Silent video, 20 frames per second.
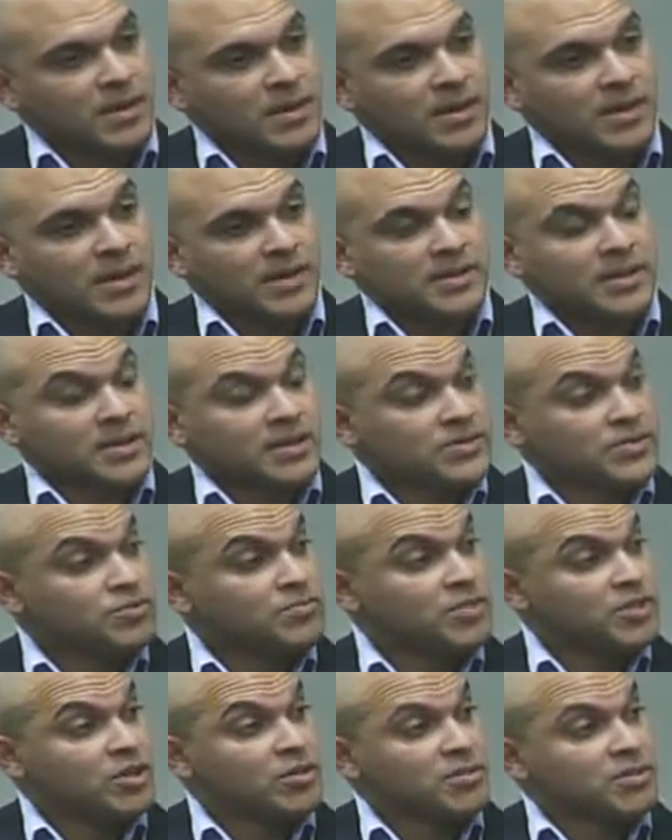I think the
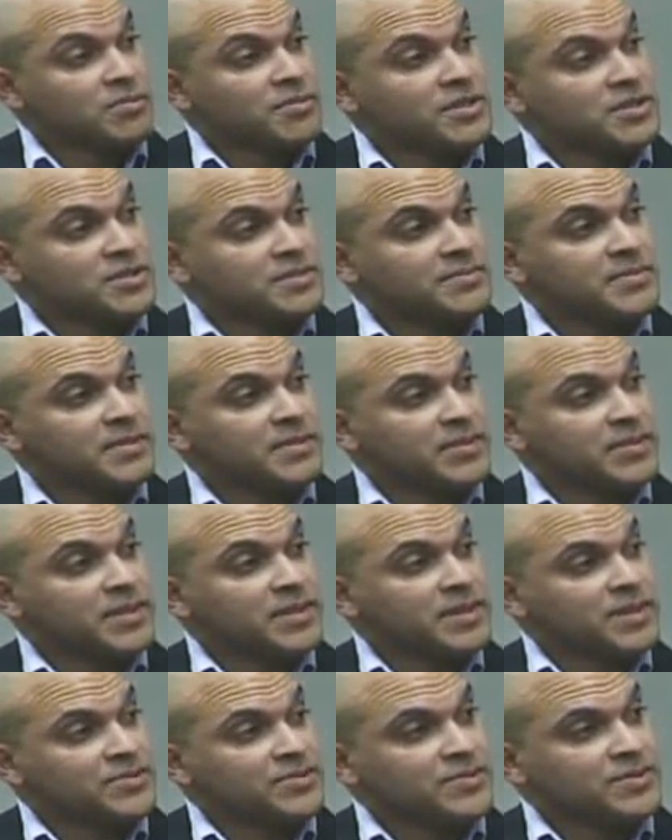Superdome Commission would be really
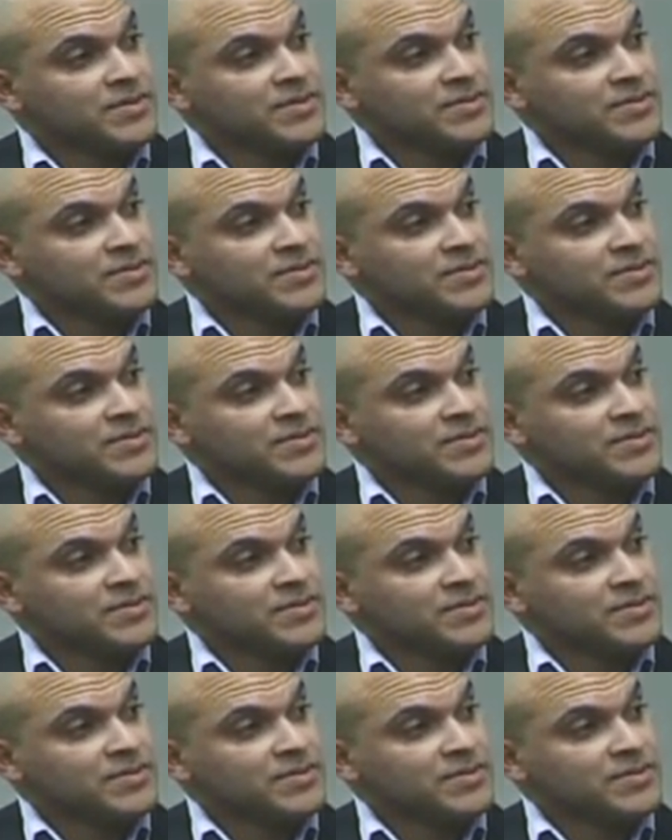interesting.